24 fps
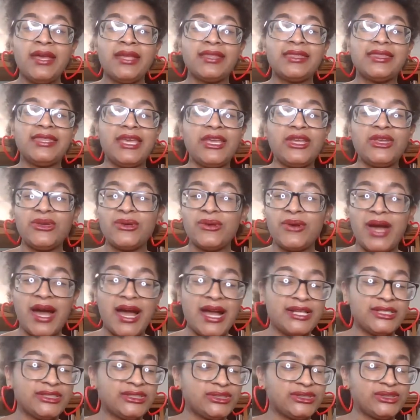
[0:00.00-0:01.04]
Thank you
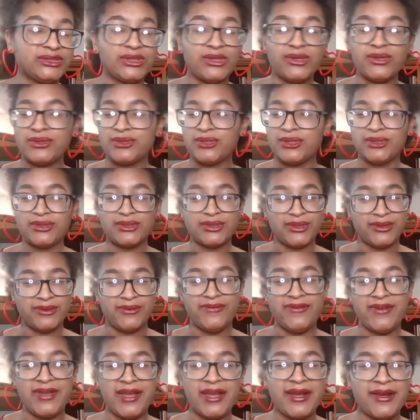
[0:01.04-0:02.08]
guys so
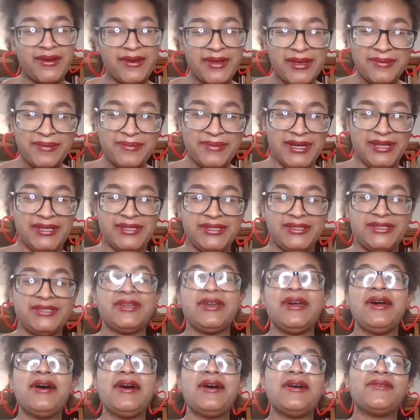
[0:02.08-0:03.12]
very much
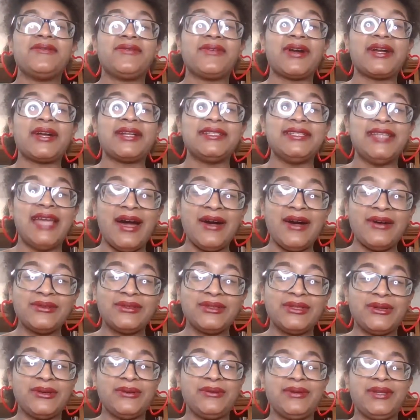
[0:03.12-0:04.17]
for
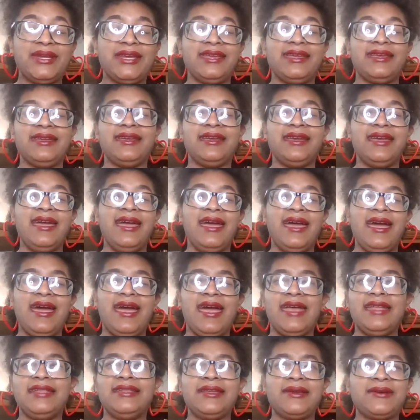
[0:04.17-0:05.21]
downloading.
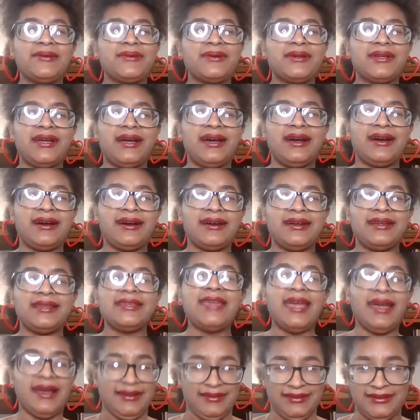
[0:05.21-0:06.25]
And there were
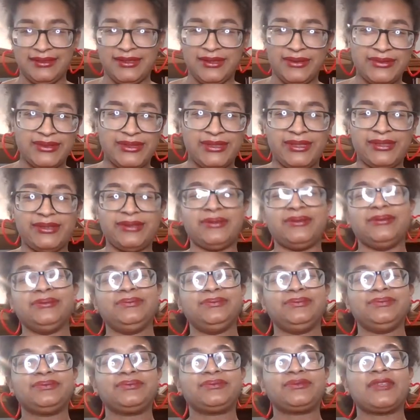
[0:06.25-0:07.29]
yeah, those two.
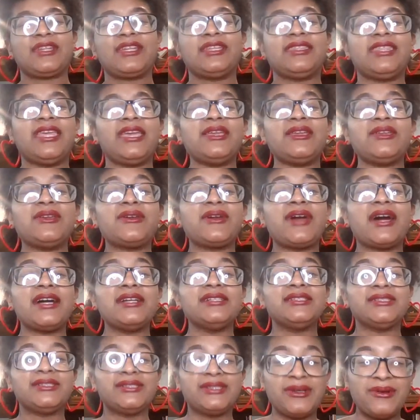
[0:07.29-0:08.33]
Thank you
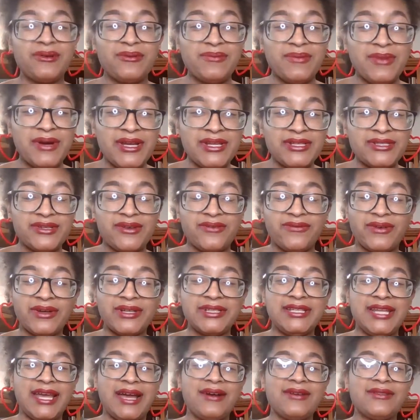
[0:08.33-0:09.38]
guys so much for
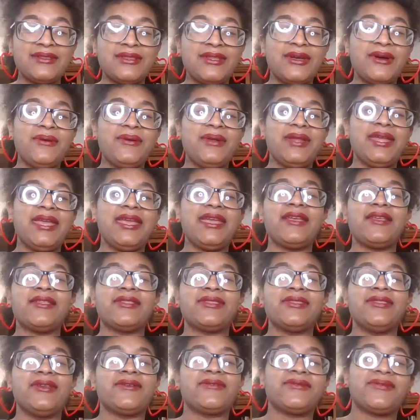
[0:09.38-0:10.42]
downloading
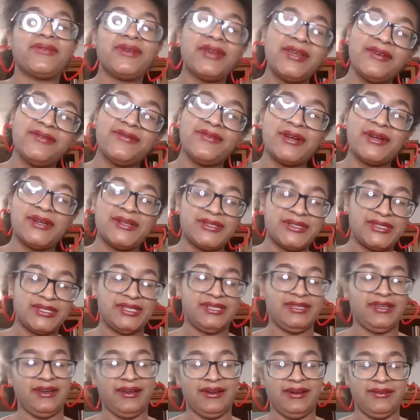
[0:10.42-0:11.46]
the free
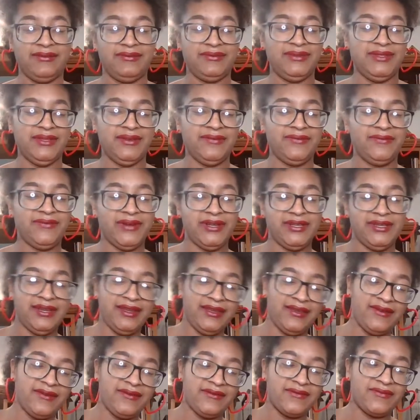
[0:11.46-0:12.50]
version of the
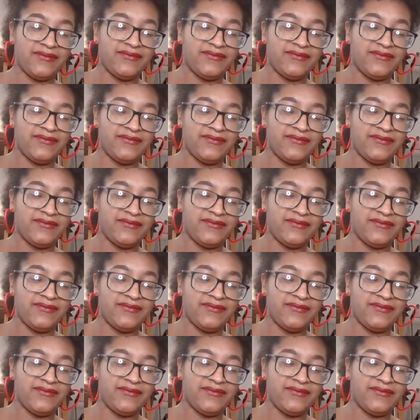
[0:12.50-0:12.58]
funding